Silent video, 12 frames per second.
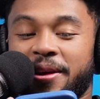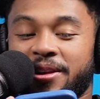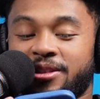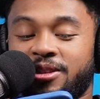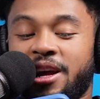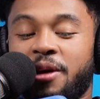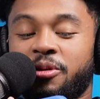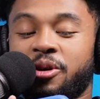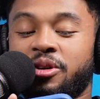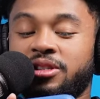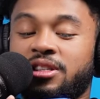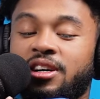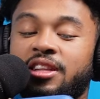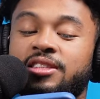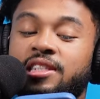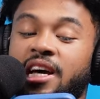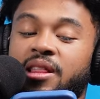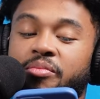So now we're going into the other
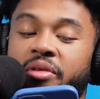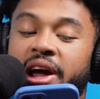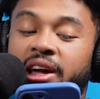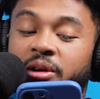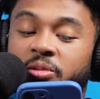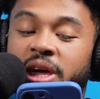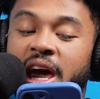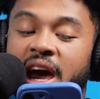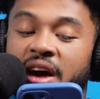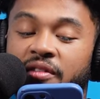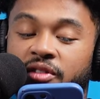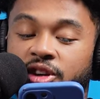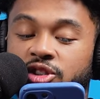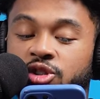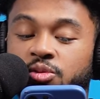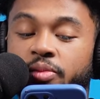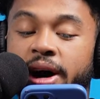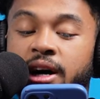side of the bracket. We have
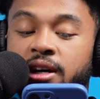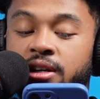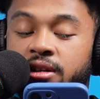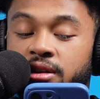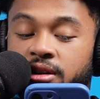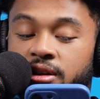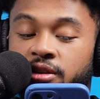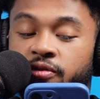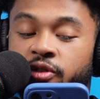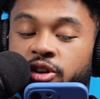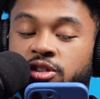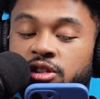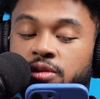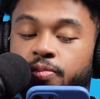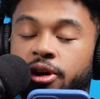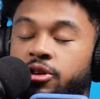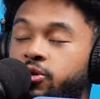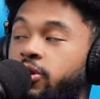Chewbacca versus
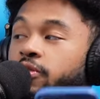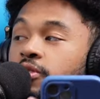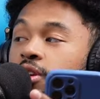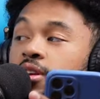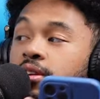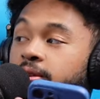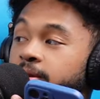Peter Griffin.